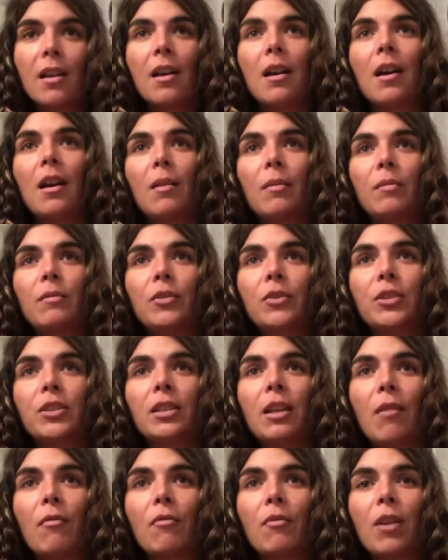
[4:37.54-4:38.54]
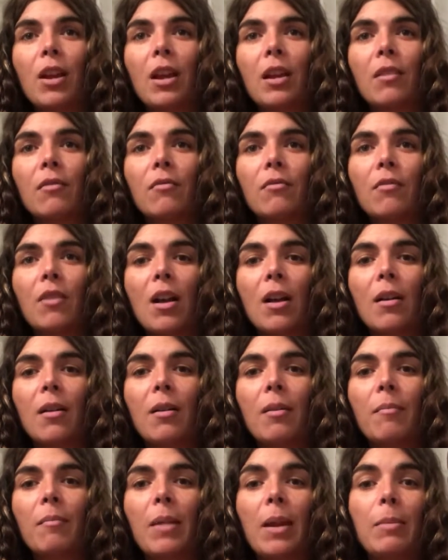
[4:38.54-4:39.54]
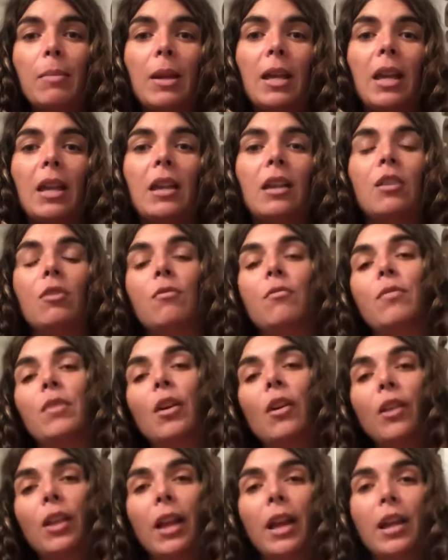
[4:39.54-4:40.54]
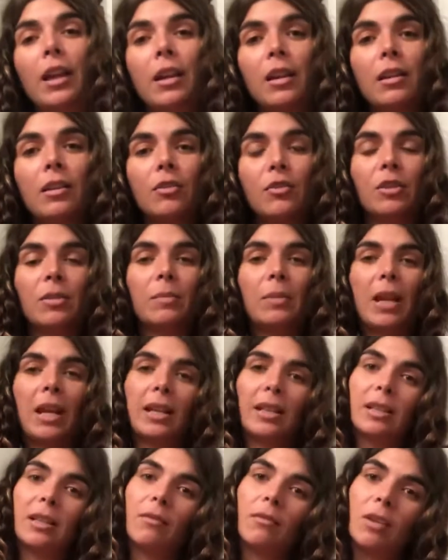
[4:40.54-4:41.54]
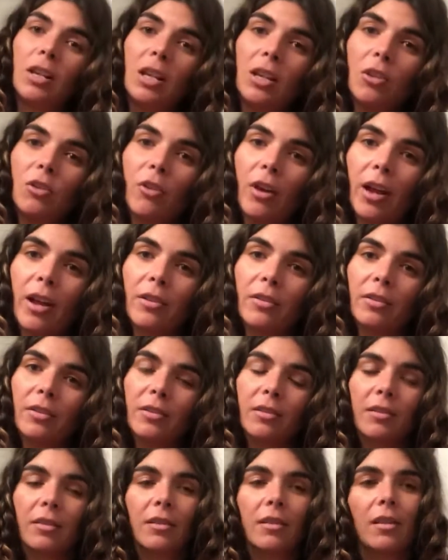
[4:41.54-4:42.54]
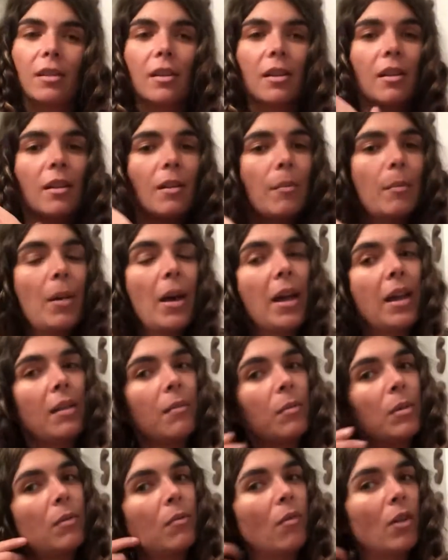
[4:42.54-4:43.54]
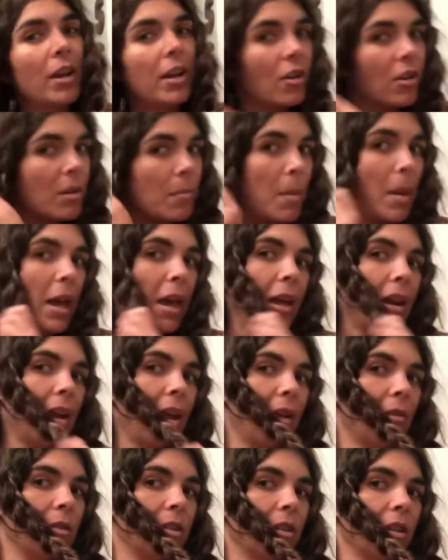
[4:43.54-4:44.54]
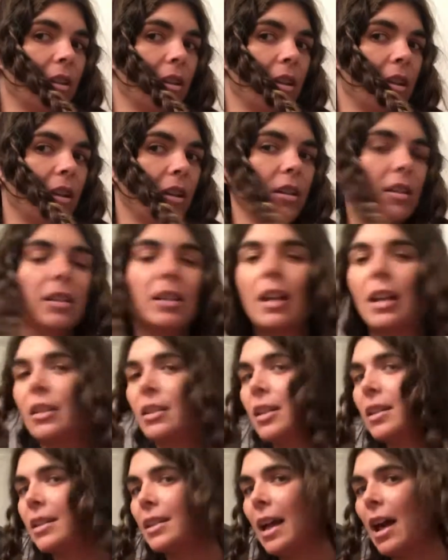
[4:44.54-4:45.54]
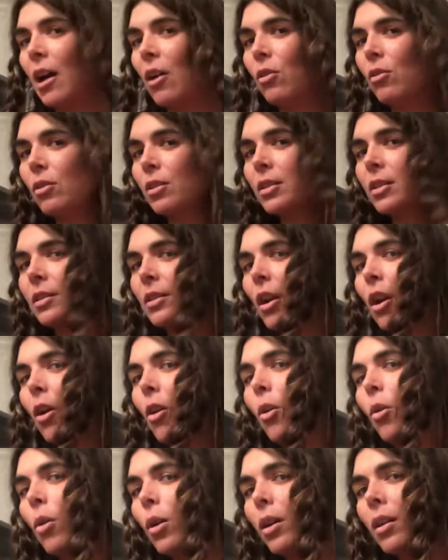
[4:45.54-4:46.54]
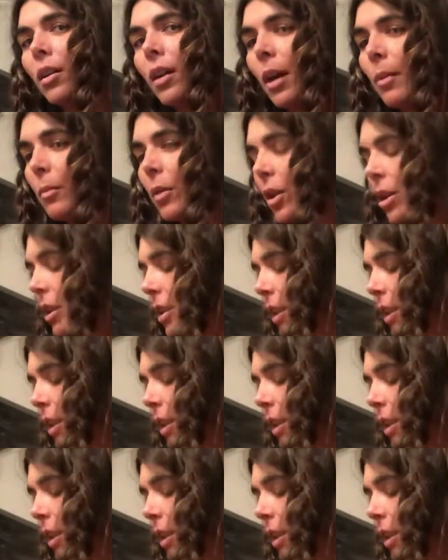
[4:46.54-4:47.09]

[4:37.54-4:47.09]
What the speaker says: If you're suffering from, maybe you feel like there's some negativity in your house. But before I go to bed, I was gonna take these out, so I'm gonna